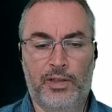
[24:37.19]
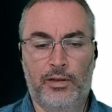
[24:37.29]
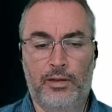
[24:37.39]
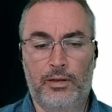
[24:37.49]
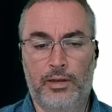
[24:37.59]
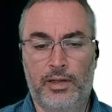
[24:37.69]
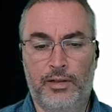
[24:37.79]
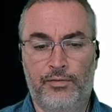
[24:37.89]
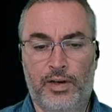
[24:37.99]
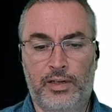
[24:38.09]
It
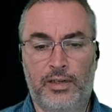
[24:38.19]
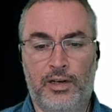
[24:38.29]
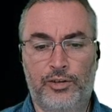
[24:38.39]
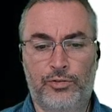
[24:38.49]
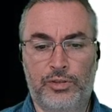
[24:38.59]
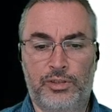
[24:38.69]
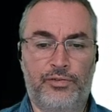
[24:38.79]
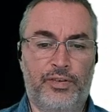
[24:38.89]
invited hundreds of